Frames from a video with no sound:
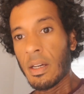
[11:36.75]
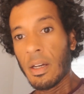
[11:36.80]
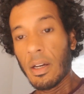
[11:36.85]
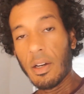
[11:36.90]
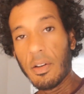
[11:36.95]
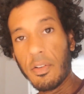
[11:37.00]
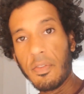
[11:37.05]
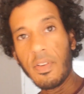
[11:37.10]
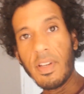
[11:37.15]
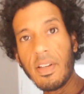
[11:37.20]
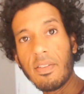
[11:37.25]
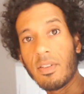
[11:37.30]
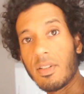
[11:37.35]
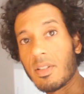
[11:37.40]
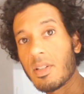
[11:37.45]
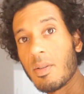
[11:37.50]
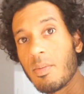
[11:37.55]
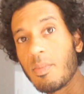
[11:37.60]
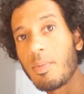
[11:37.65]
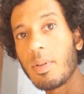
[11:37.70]
Her fever
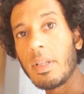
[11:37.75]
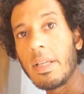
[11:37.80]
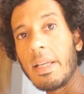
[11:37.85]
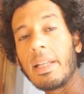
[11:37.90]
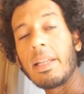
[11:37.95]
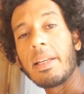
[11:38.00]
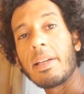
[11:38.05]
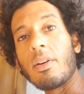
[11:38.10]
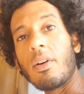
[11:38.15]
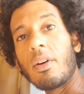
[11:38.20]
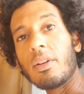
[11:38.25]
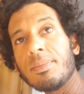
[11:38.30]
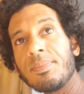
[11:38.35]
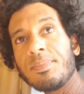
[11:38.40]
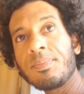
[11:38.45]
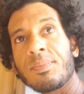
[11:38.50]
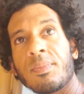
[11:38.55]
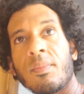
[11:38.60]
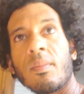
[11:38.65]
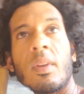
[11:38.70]
is completely
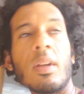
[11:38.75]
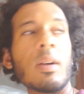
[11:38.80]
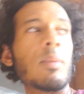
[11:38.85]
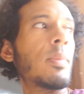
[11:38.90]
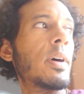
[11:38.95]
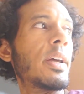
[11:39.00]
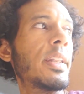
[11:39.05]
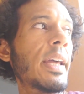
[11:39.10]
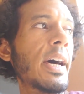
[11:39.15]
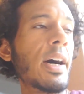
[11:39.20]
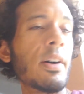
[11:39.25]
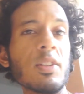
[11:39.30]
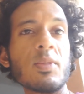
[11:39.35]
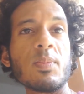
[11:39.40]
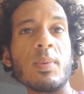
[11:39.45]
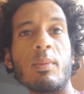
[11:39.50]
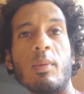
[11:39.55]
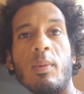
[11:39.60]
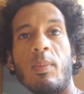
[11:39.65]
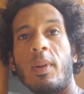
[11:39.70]
gone but now it's
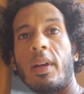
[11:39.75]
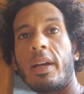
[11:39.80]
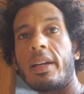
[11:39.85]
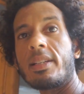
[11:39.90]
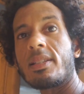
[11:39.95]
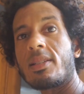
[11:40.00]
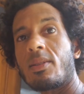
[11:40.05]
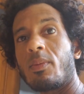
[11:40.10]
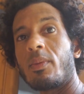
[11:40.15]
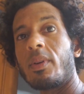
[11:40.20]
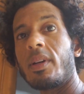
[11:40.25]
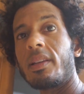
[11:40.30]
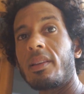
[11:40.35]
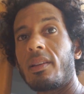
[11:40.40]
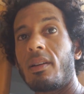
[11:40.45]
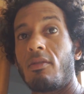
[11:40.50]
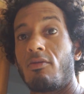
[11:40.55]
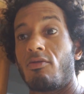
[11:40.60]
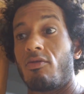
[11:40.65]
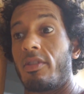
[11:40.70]
been replaced
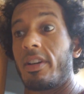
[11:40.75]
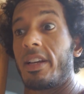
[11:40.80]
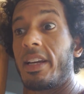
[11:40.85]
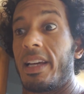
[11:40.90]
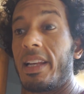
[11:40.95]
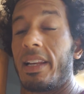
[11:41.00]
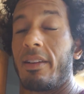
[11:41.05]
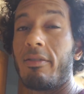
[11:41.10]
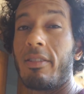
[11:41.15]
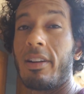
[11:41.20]
with really,